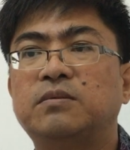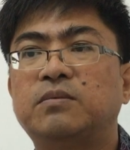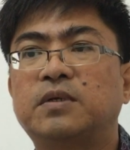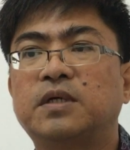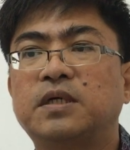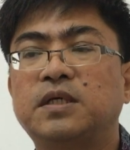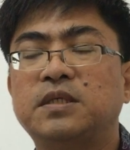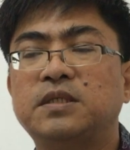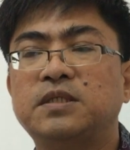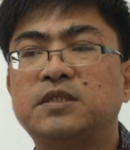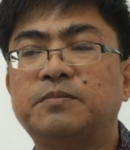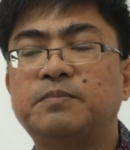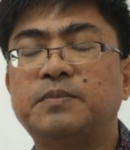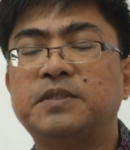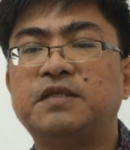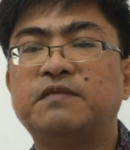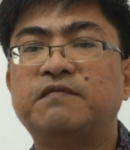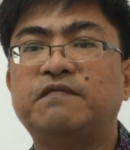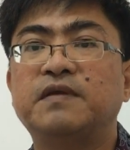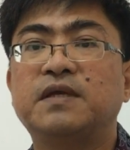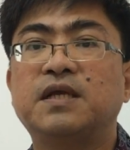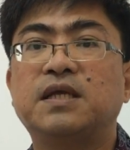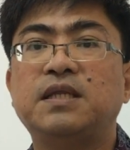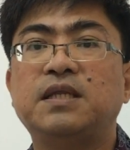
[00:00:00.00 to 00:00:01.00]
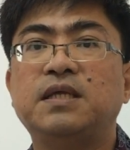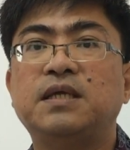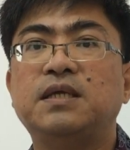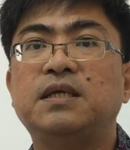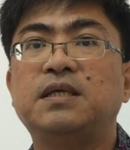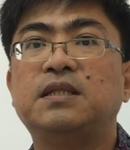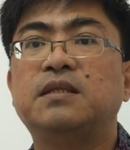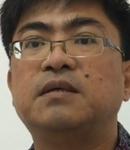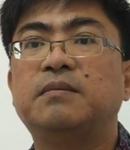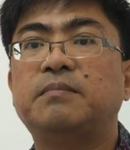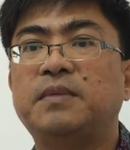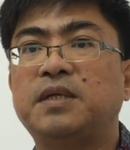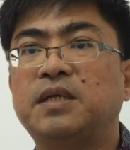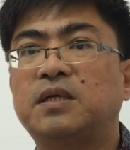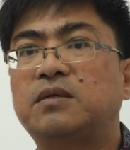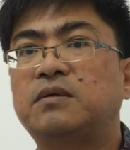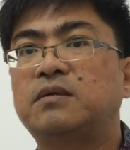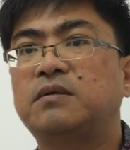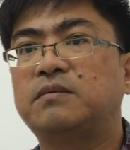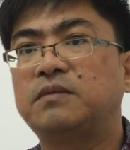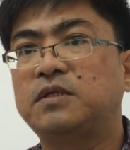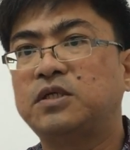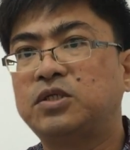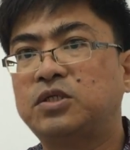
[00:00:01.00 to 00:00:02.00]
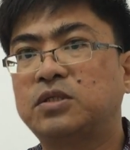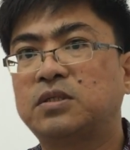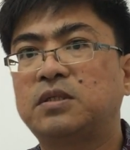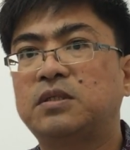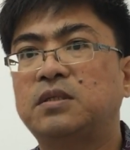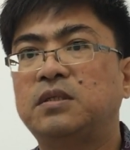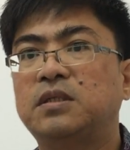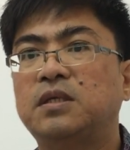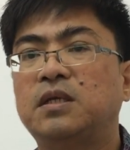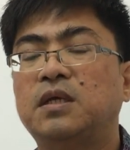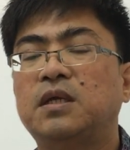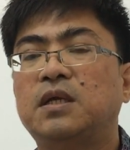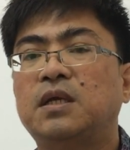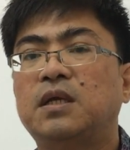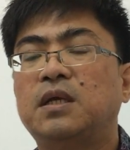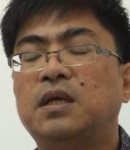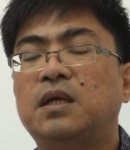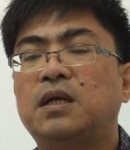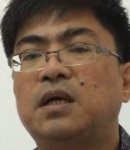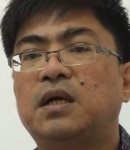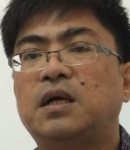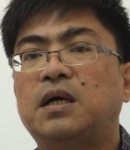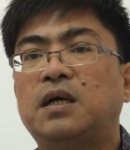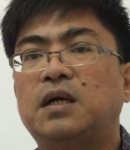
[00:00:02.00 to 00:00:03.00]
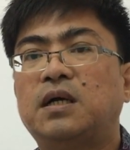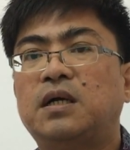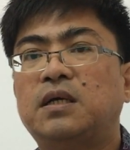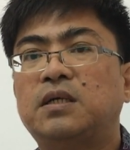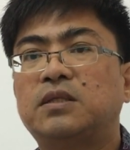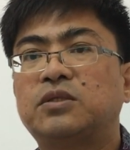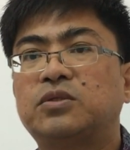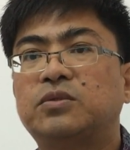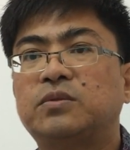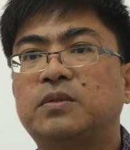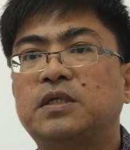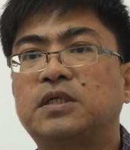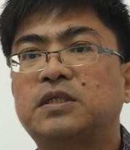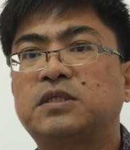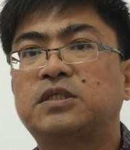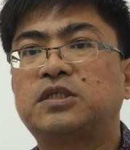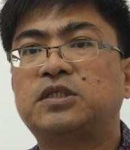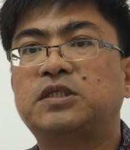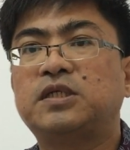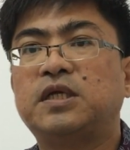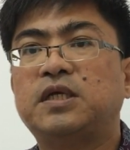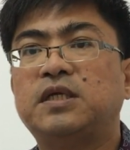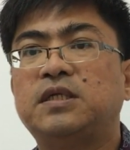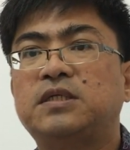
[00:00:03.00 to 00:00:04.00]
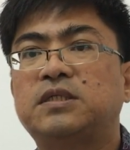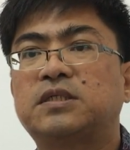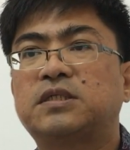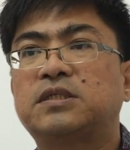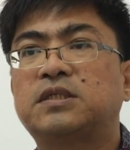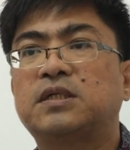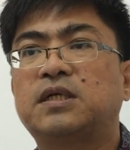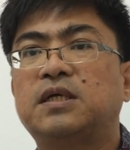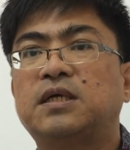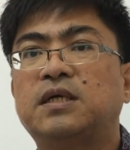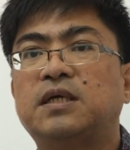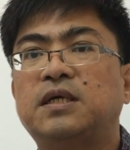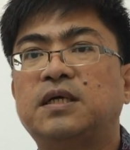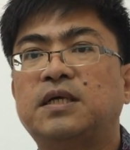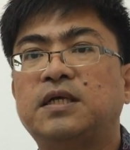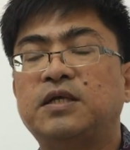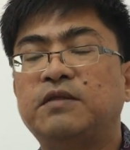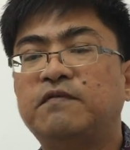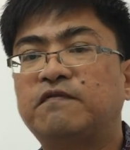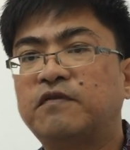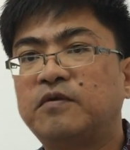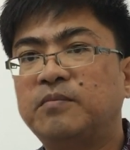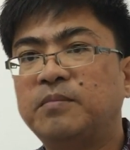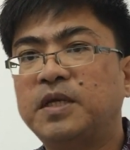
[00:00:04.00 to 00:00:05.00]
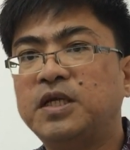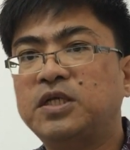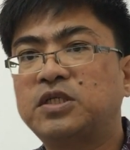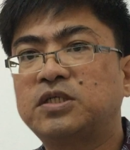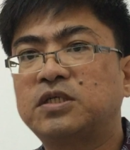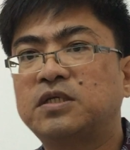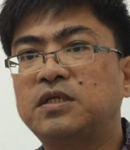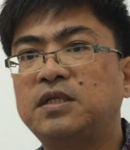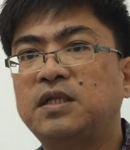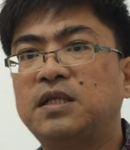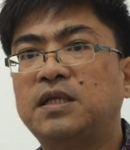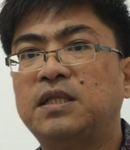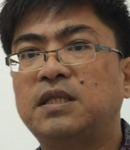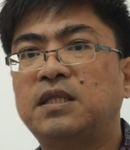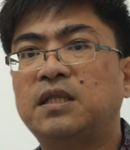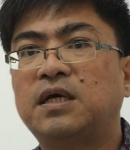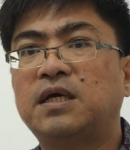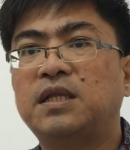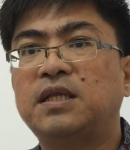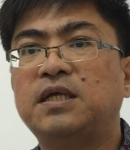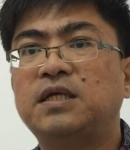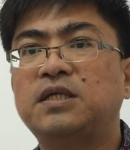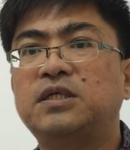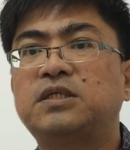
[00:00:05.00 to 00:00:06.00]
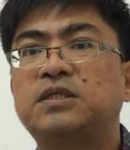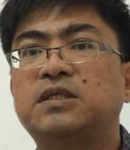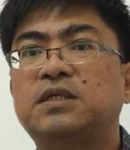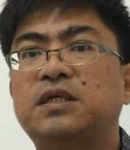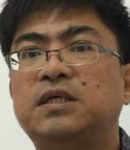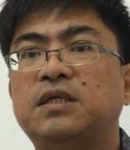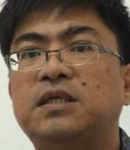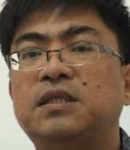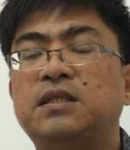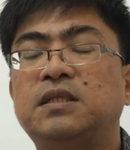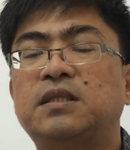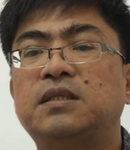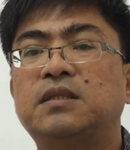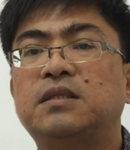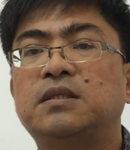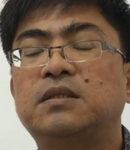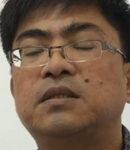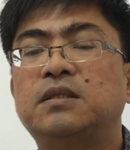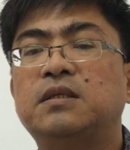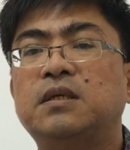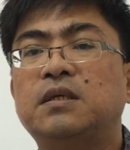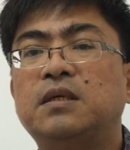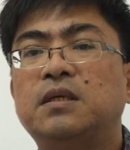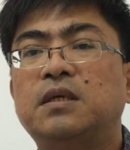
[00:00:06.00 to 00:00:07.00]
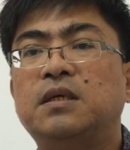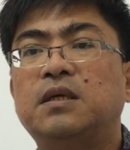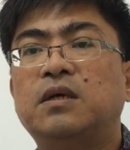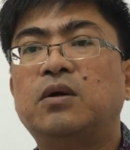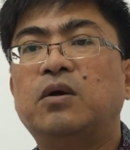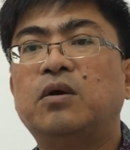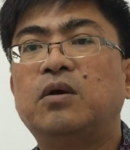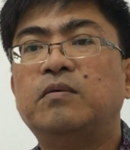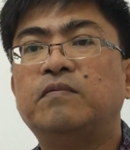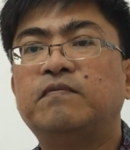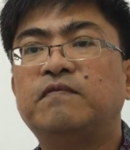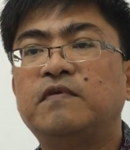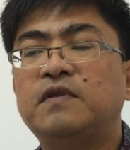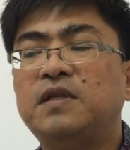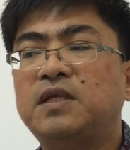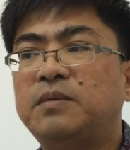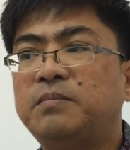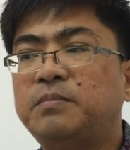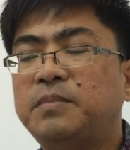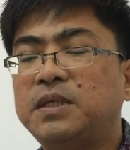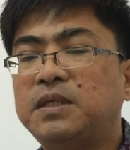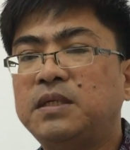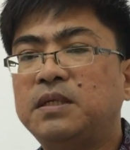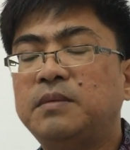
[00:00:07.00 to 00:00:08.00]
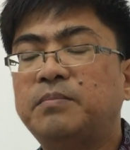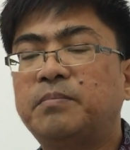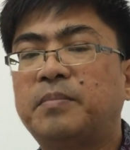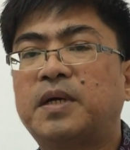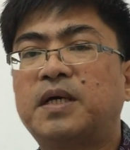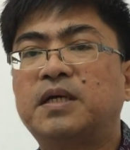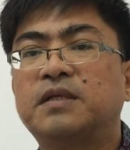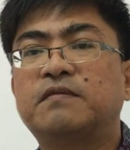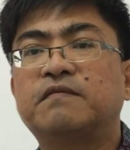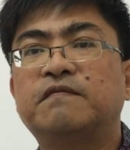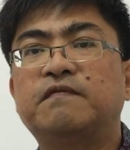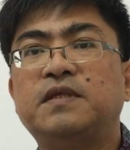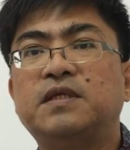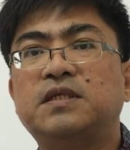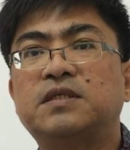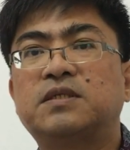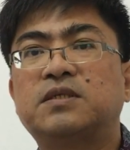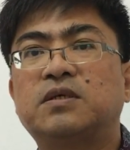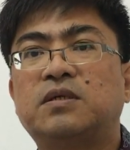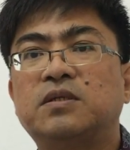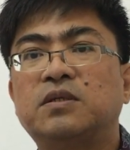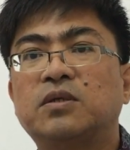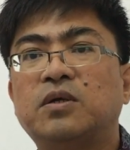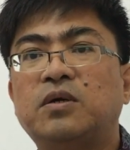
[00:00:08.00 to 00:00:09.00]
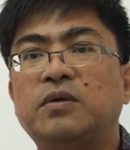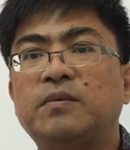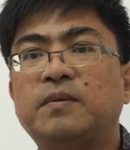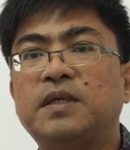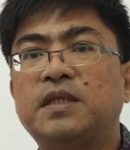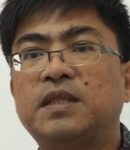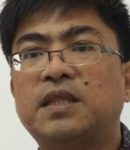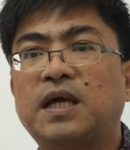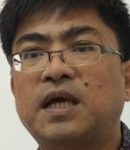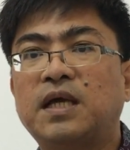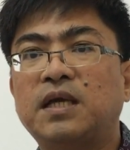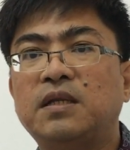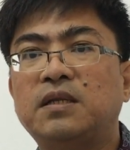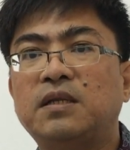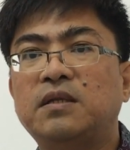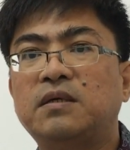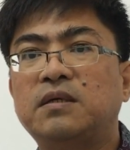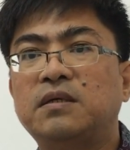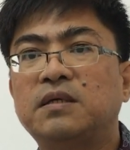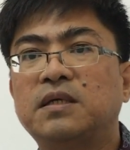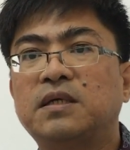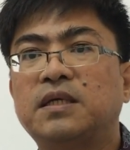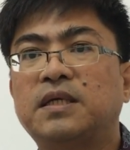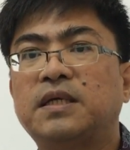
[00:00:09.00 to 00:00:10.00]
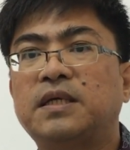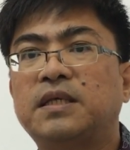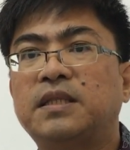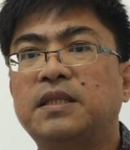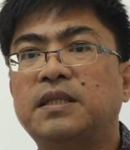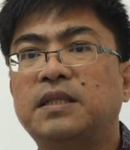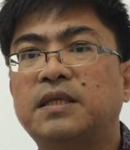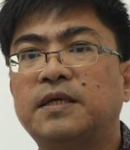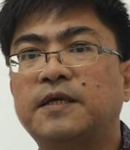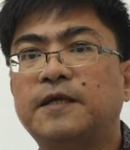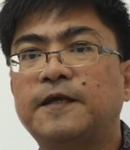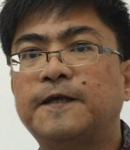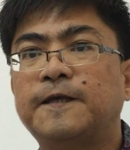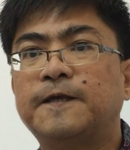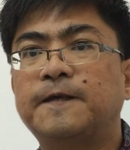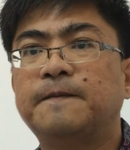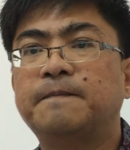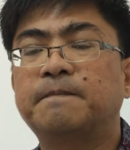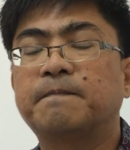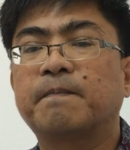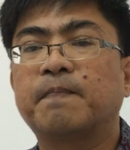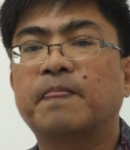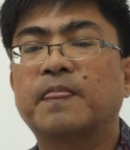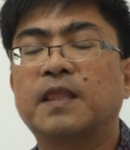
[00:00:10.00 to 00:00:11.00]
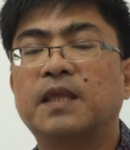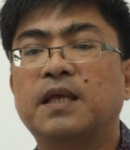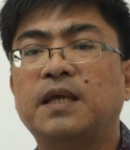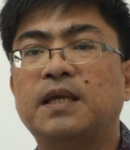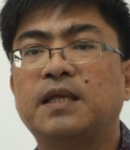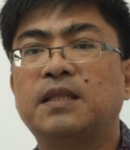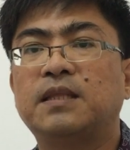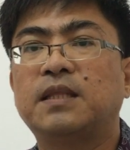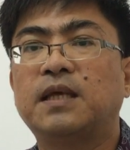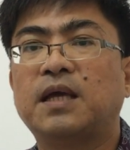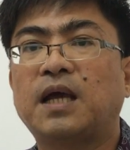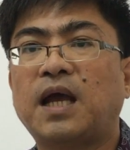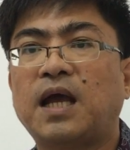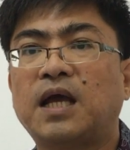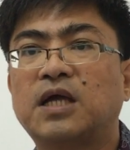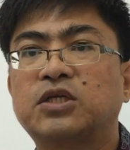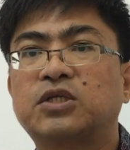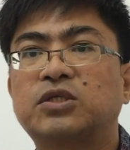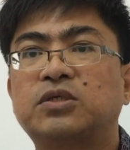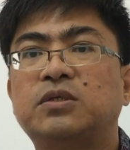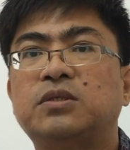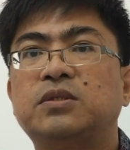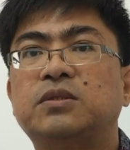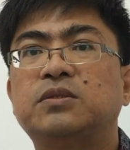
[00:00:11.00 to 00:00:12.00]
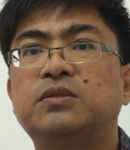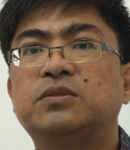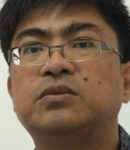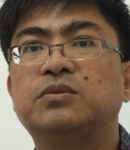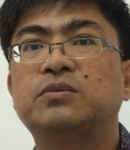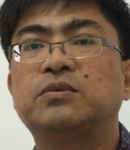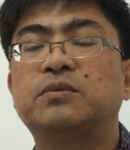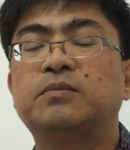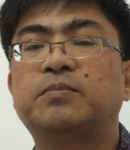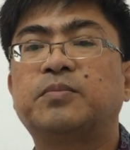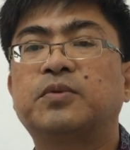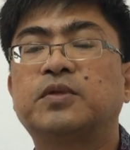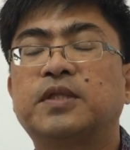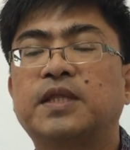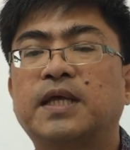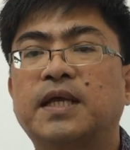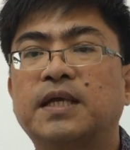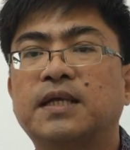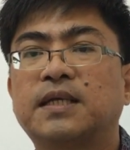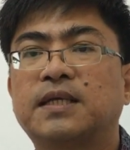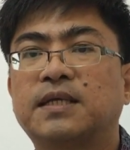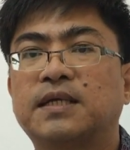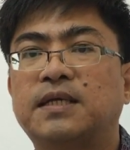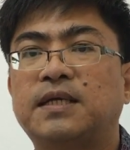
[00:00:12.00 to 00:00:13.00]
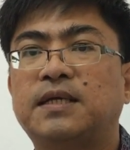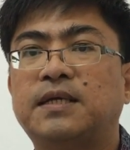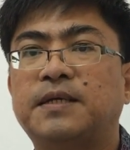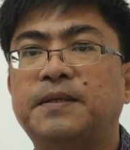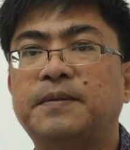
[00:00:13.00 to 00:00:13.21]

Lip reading: working specifically in the Mekong region to exchange information and knowledge, and hopefully be part of this ongoing dialogue and the action to protect